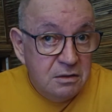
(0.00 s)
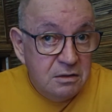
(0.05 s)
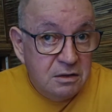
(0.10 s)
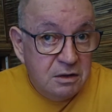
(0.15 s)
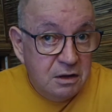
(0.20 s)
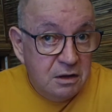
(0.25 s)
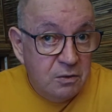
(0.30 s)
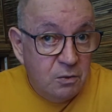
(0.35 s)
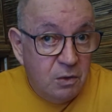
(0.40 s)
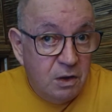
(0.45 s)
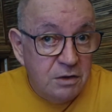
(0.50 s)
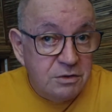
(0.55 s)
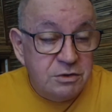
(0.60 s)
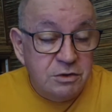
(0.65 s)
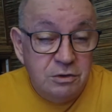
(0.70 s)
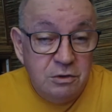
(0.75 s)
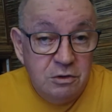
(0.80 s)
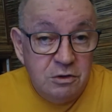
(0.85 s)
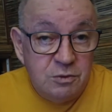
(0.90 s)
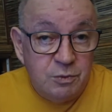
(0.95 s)
kilowatts
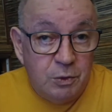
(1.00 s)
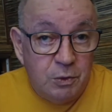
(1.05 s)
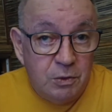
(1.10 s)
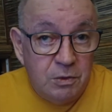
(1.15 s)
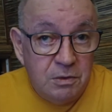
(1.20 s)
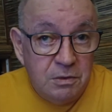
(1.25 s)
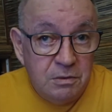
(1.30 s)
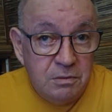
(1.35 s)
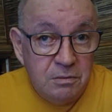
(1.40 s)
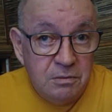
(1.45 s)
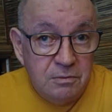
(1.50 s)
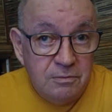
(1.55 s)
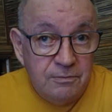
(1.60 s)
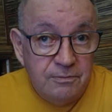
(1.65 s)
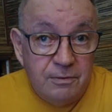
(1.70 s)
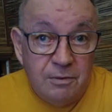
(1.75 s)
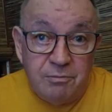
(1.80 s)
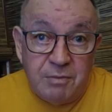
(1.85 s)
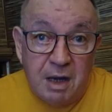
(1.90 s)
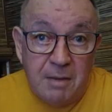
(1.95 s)
usable
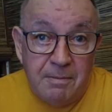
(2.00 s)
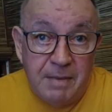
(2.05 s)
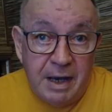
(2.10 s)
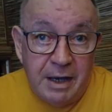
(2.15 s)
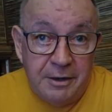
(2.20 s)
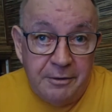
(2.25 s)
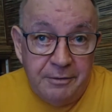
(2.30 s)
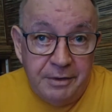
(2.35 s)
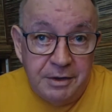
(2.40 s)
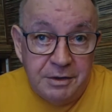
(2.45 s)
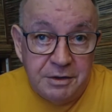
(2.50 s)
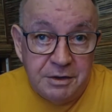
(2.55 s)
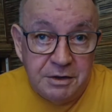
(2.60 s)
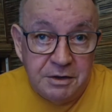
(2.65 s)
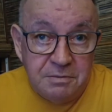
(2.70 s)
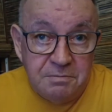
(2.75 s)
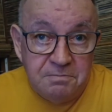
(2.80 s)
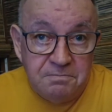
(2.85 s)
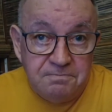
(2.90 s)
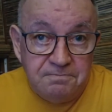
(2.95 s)
from my batteries,
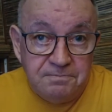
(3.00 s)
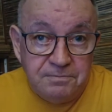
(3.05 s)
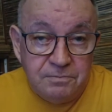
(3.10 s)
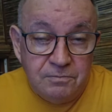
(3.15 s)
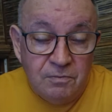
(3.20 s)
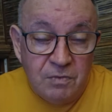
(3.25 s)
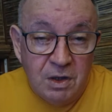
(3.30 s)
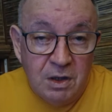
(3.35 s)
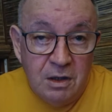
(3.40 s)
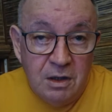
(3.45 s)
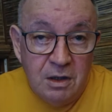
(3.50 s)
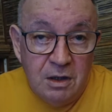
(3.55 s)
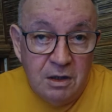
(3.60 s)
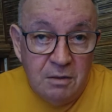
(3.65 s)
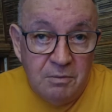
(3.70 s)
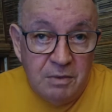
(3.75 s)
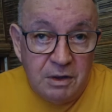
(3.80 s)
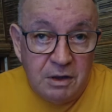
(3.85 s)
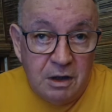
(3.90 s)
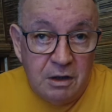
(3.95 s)

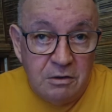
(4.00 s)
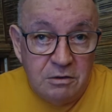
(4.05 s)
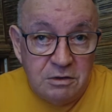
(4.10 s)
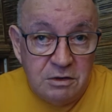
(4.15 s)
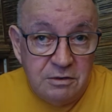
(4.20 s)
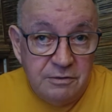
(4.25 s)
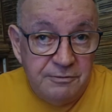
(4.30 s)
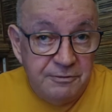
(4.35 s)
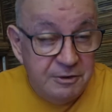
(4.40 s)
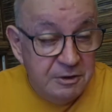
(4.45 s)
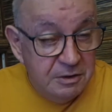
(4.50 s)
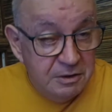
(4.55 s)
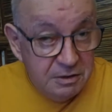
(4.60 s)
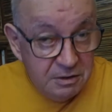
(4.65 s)
because of the